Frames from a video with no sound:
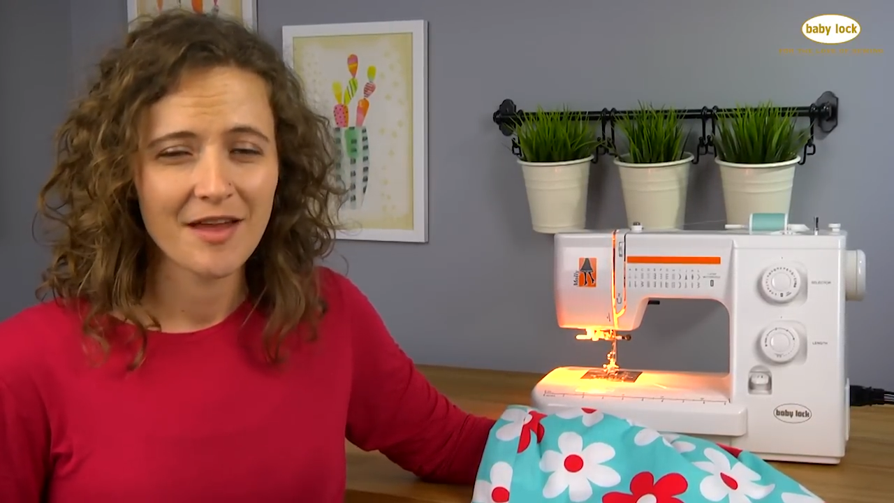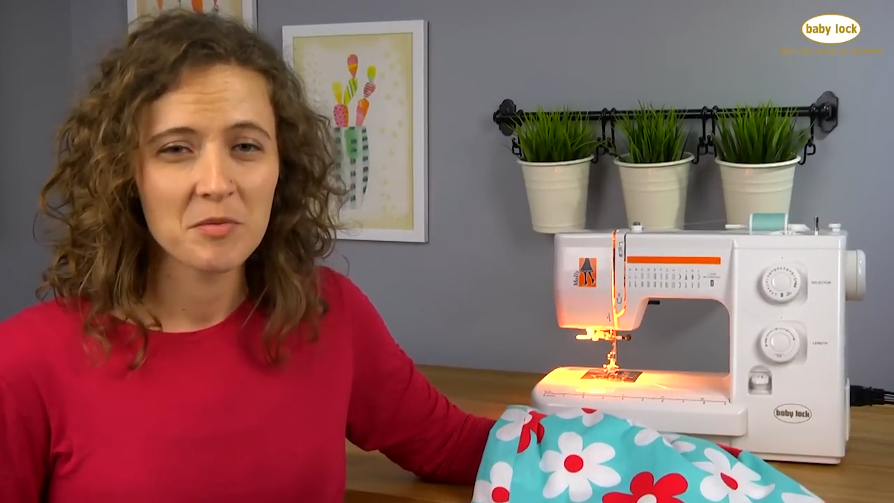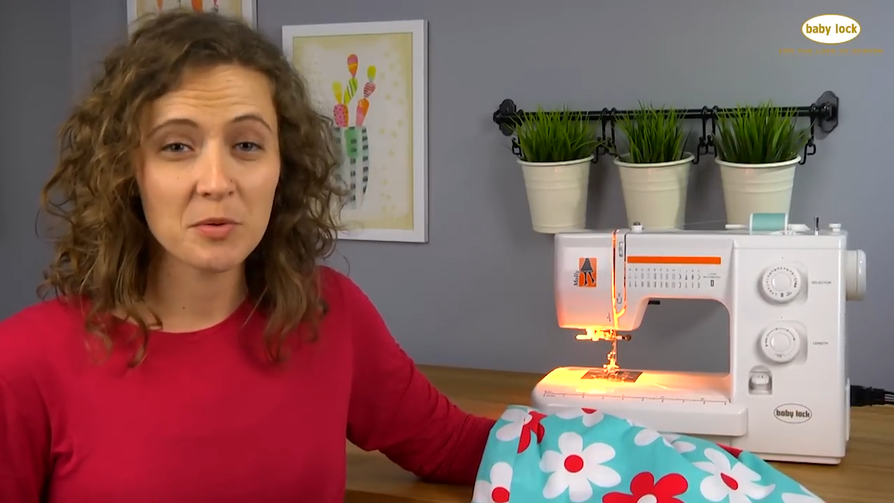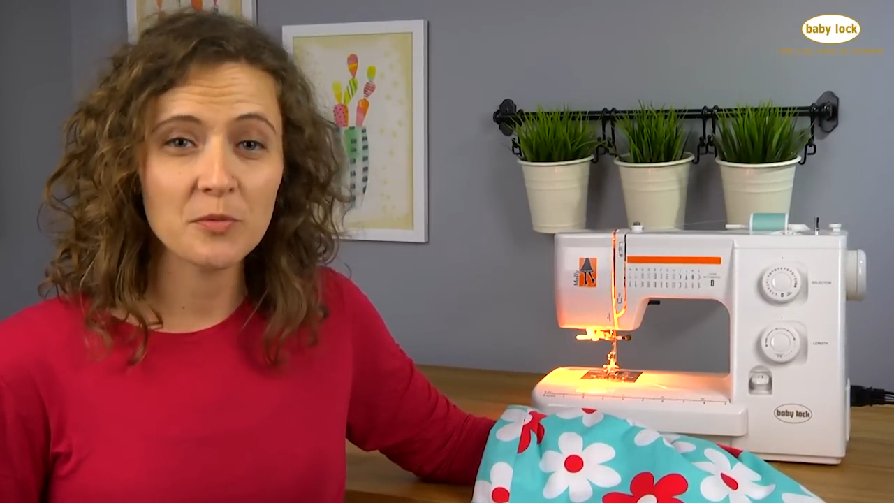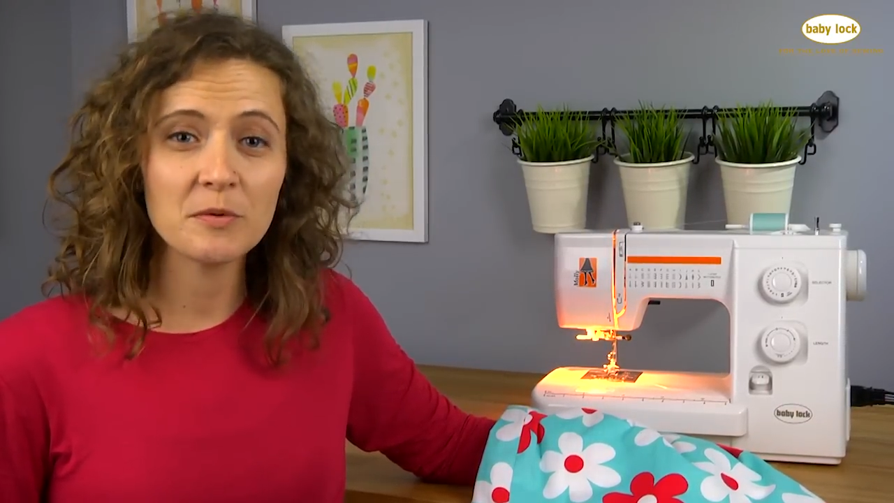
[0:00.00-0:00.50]

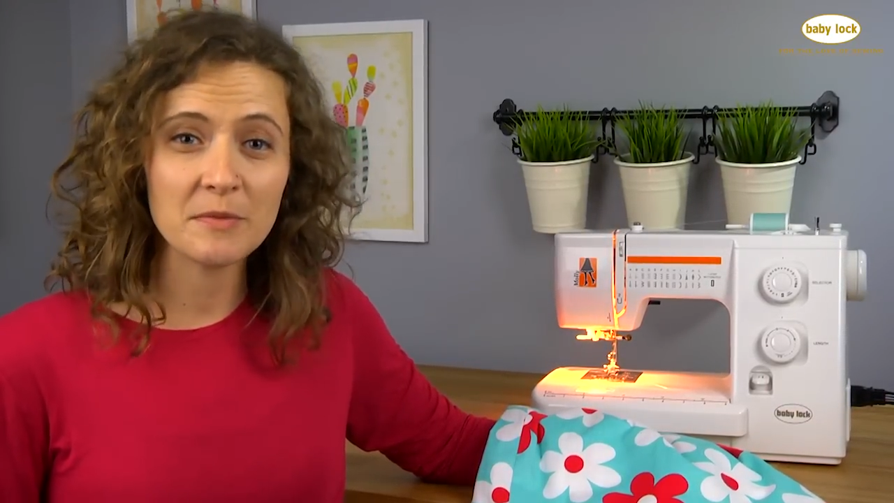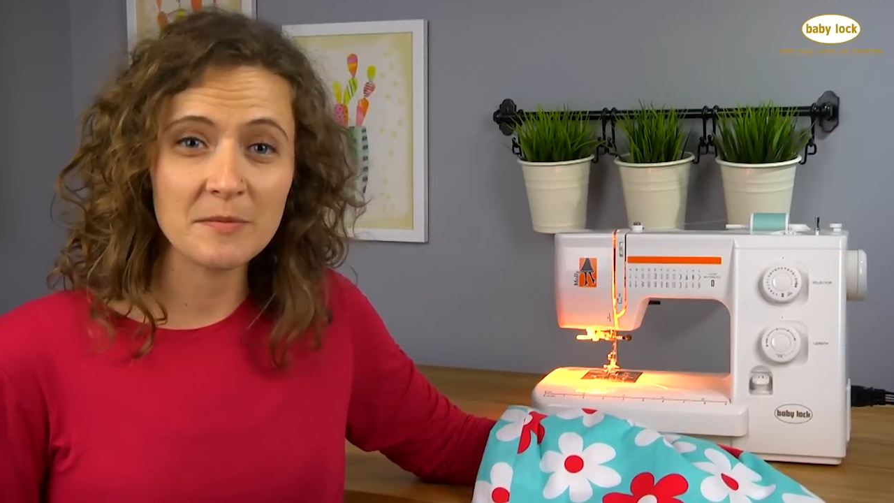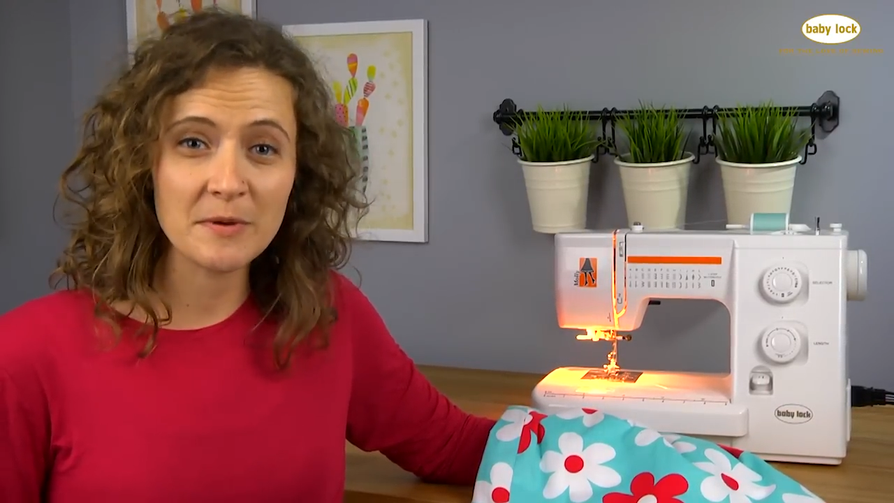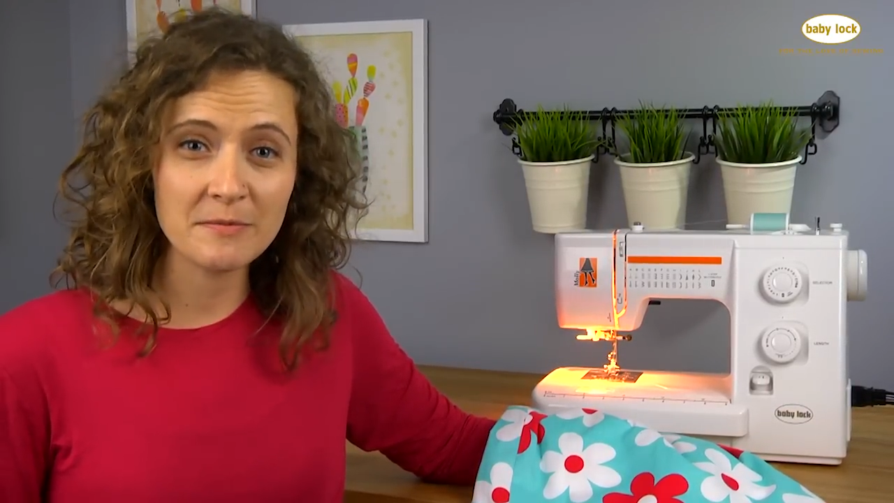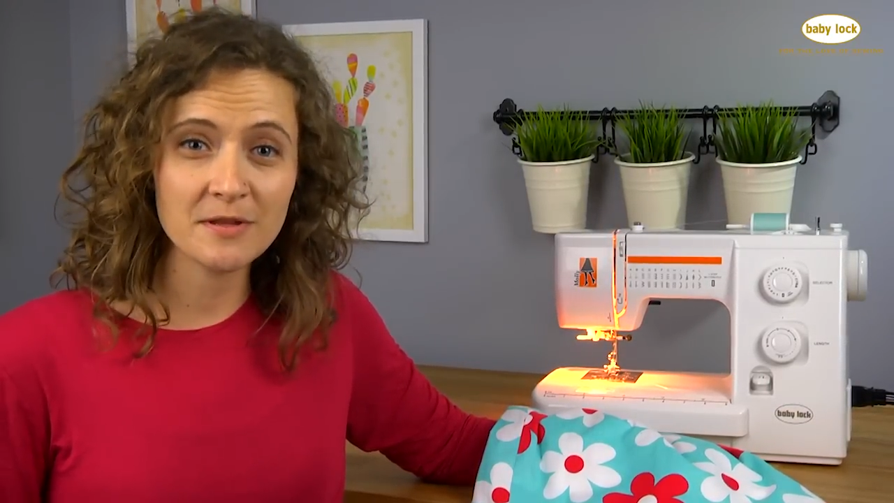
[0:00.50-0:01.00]
But when my
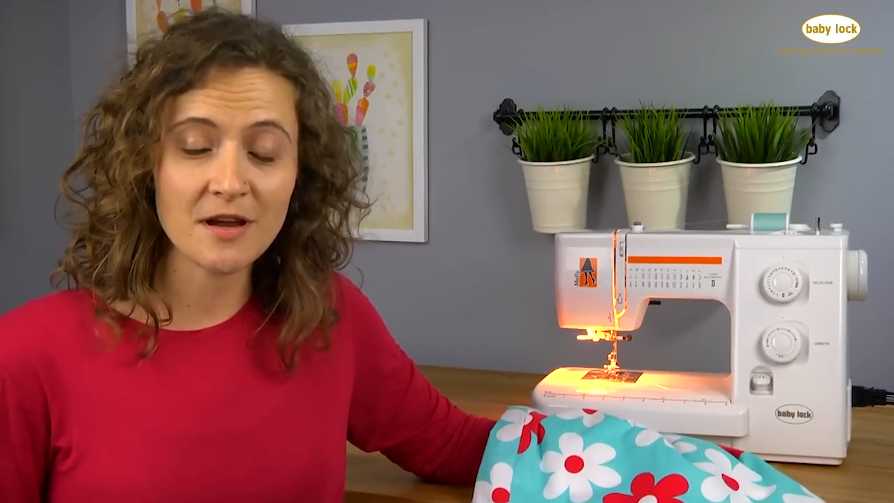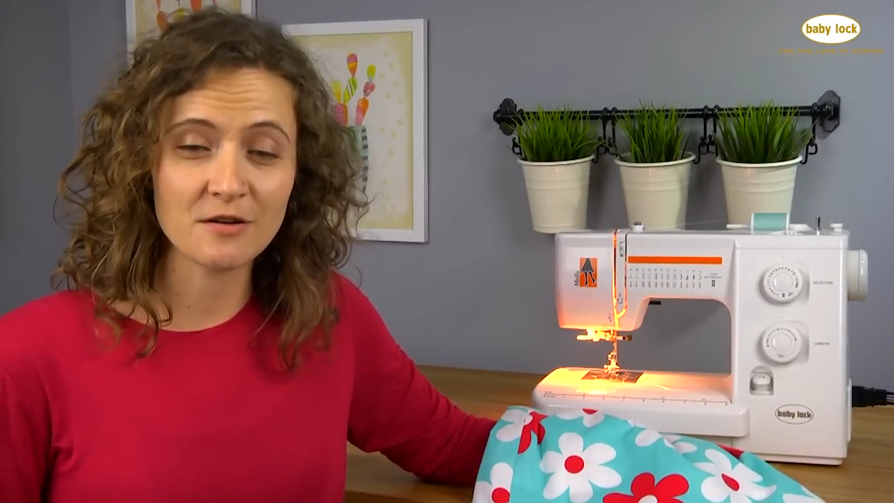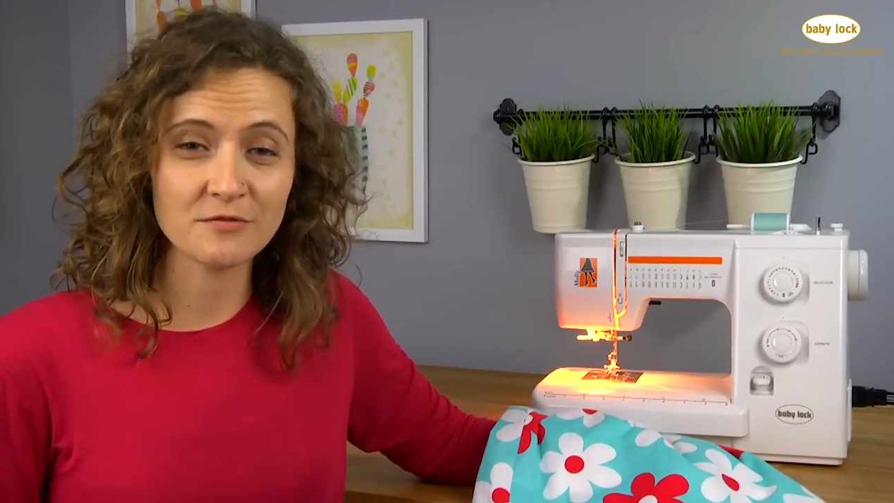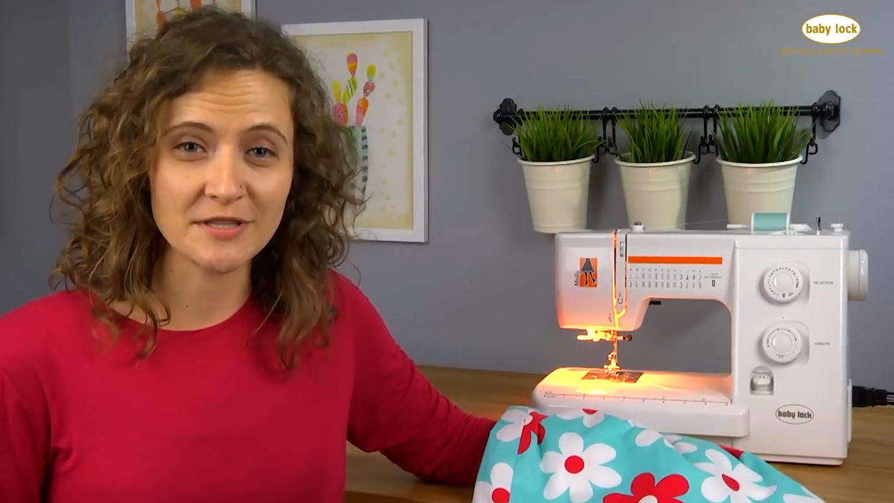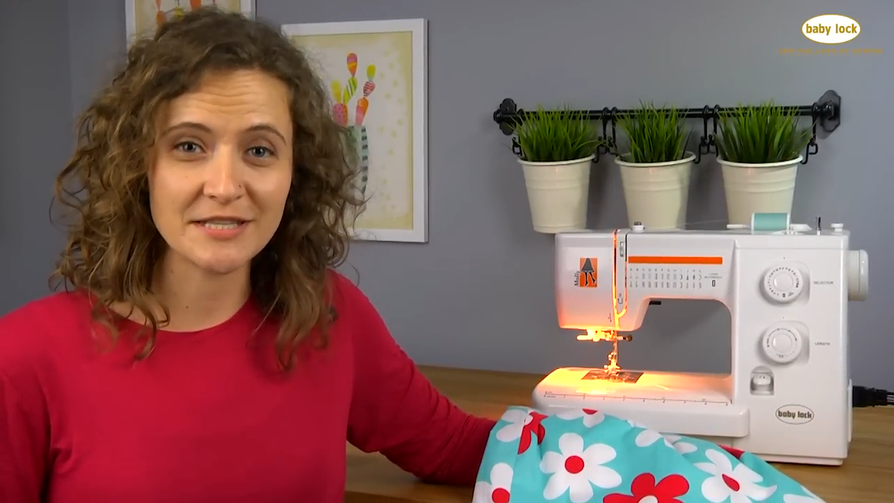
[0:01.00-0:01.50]
Baby Lock
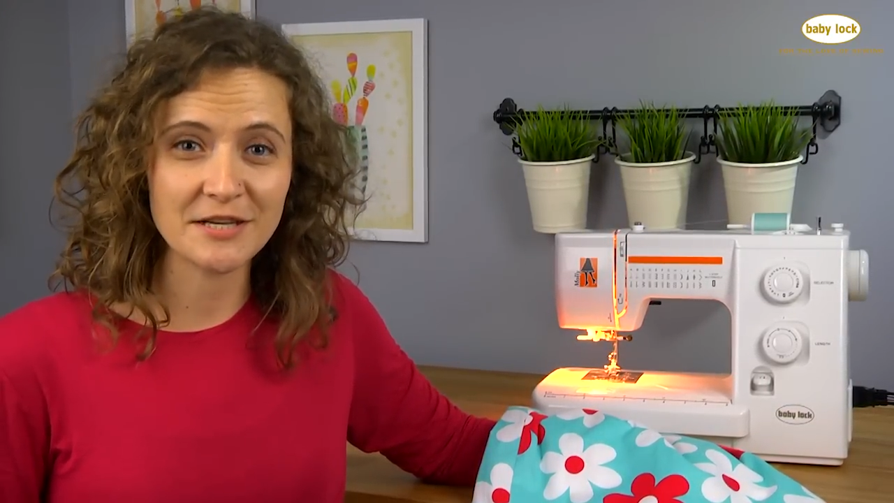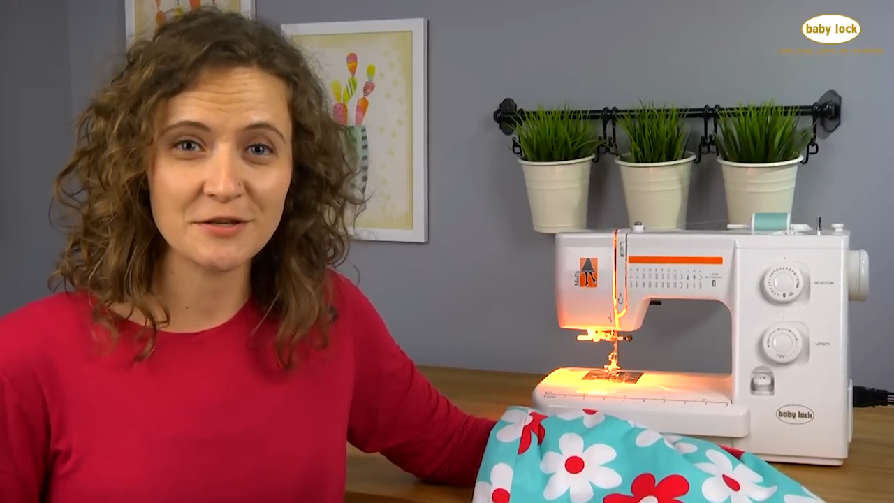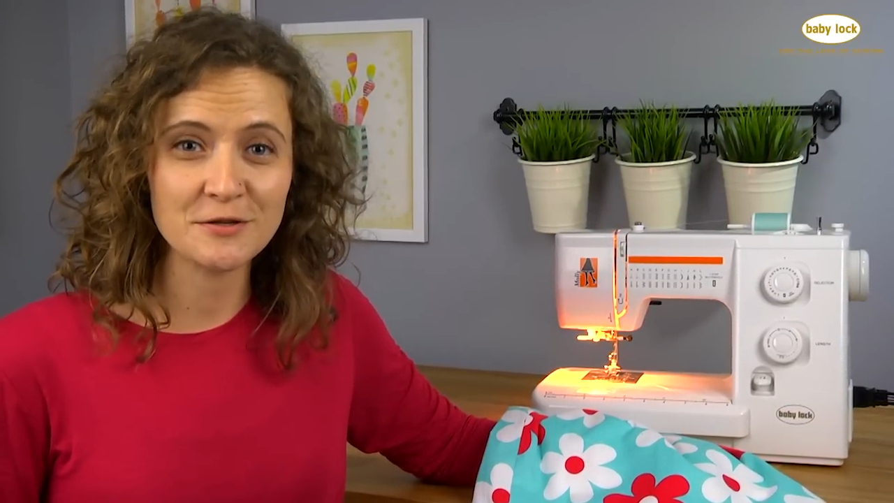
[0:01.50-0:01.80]
retailer